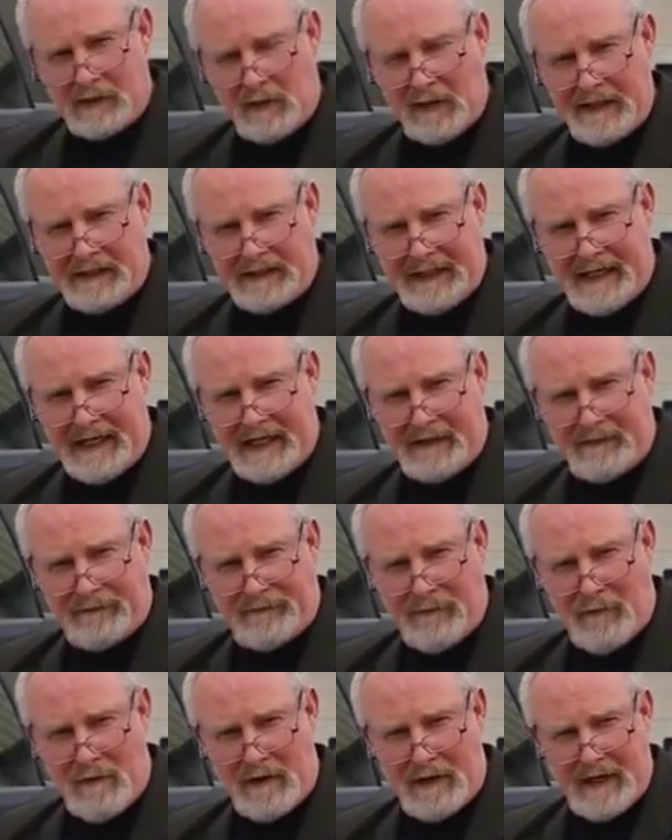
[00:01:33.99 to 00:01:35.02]
2010
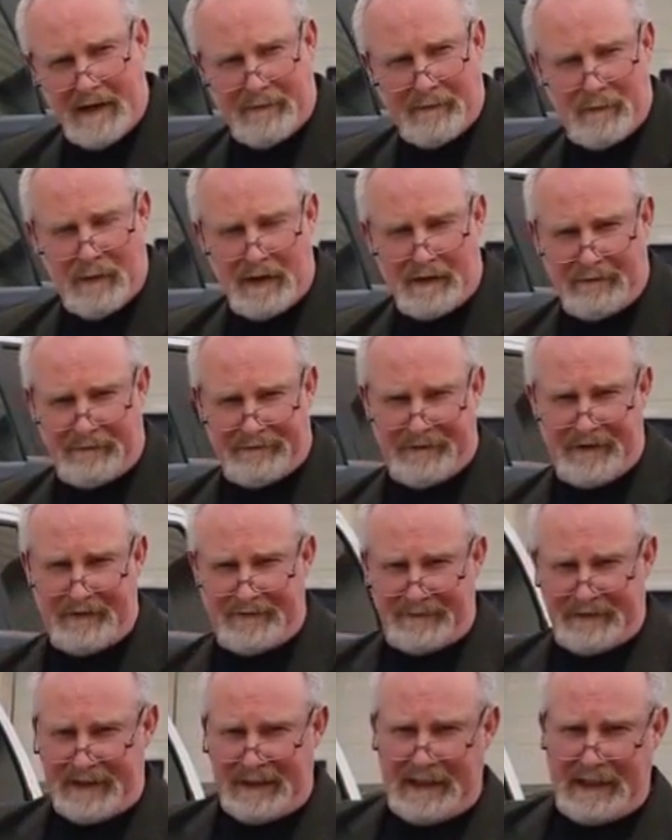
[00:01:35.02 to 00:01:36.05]
Ford
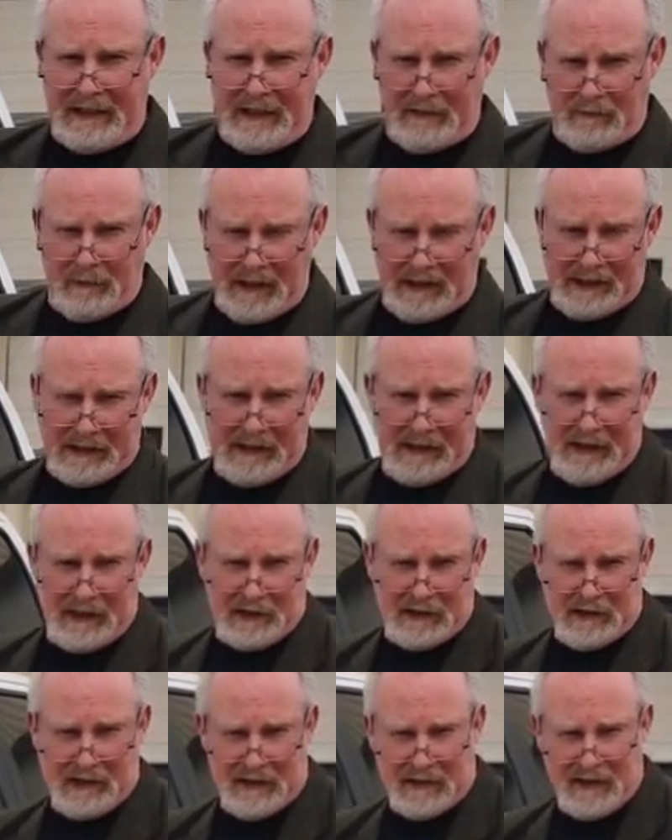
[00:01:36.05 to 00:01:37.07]
F-150,
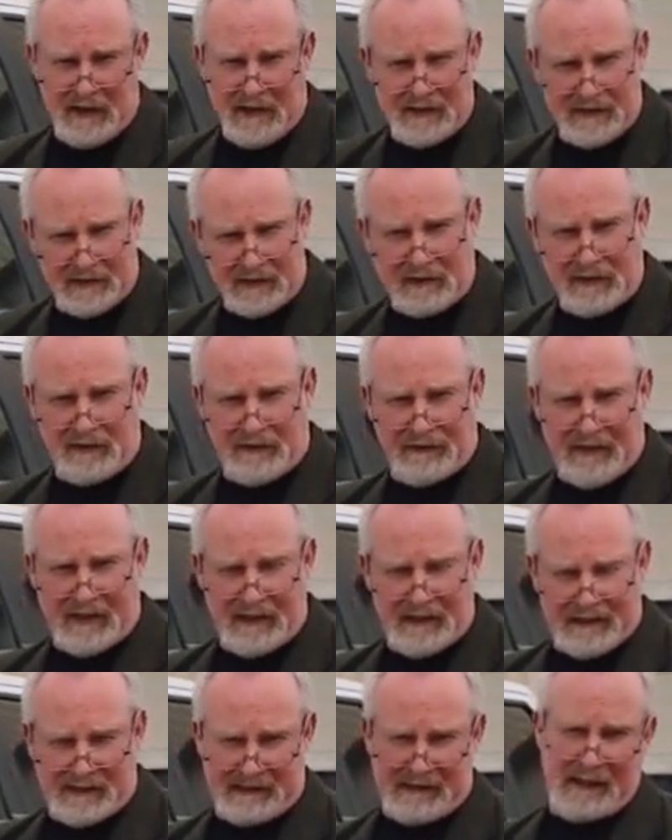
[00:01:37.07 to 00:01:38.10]
reconditioned,
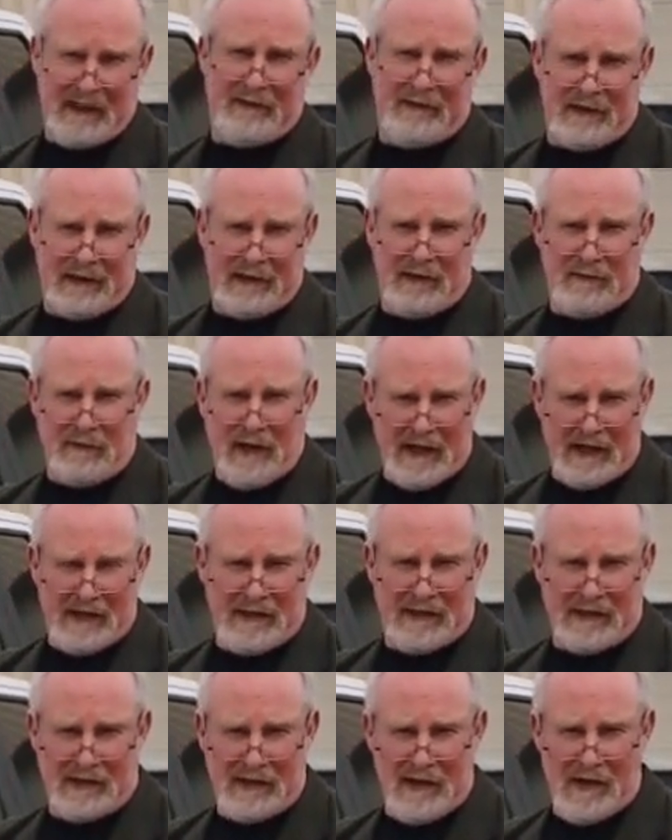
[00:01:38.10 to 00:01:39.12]
certified, safety, ready
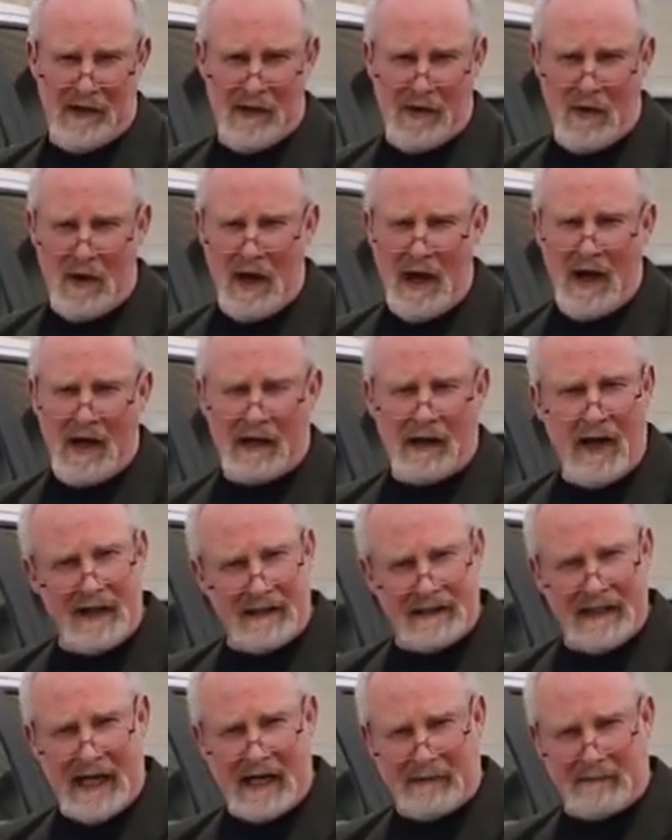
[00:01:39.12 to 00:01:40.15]
to go.
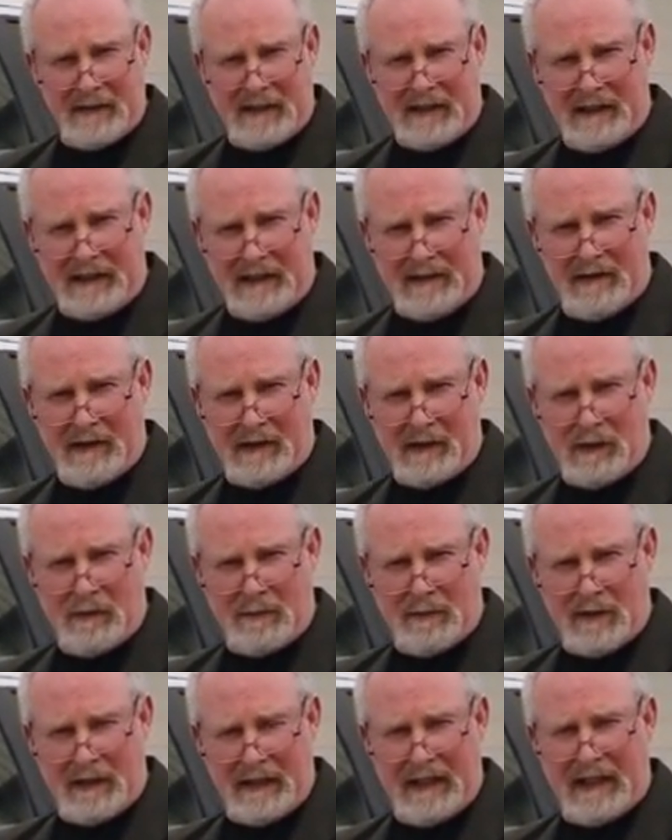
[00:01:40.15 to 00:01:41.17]
Contact me, Gary
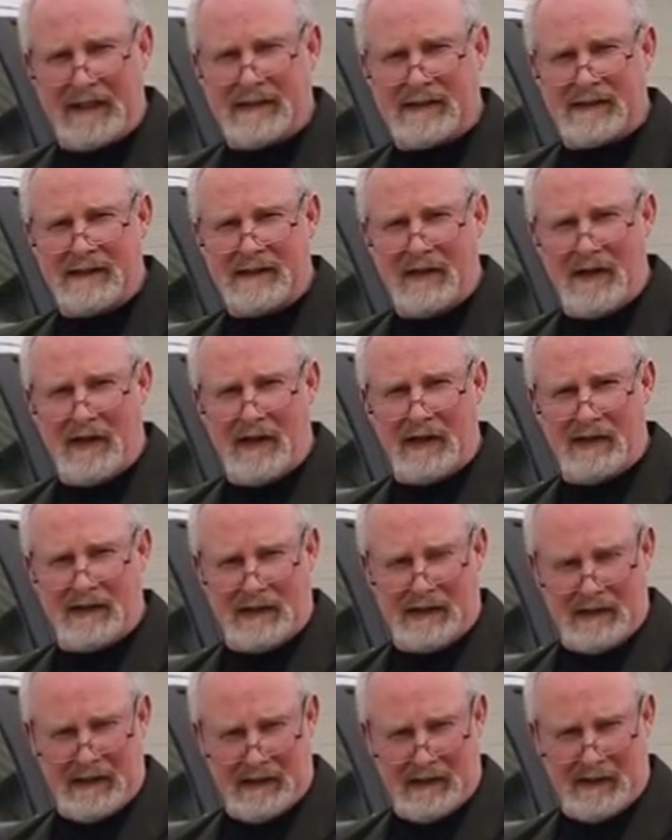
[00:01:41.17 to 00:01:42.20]
Cooper at Legacy Dodge
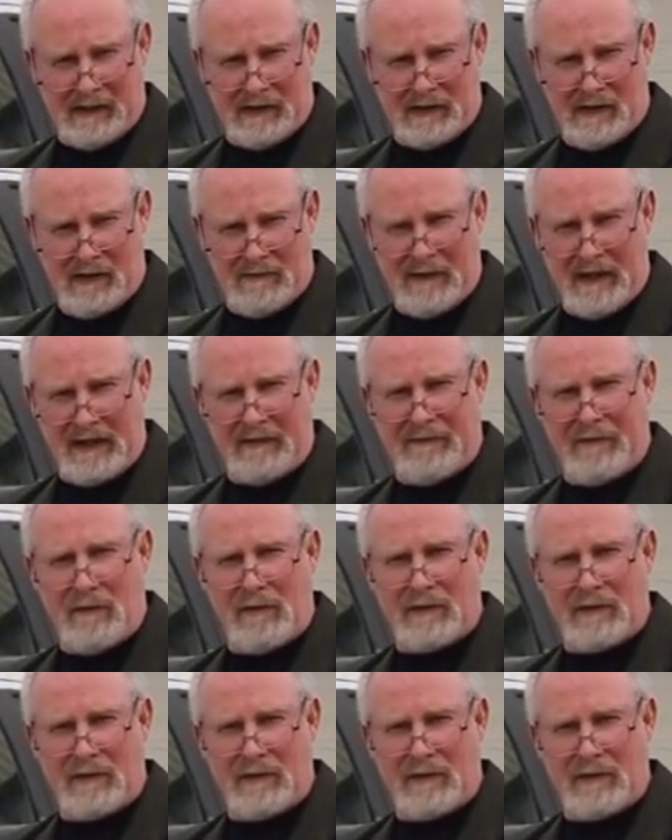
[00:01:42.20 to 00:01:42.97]
in Claresholm at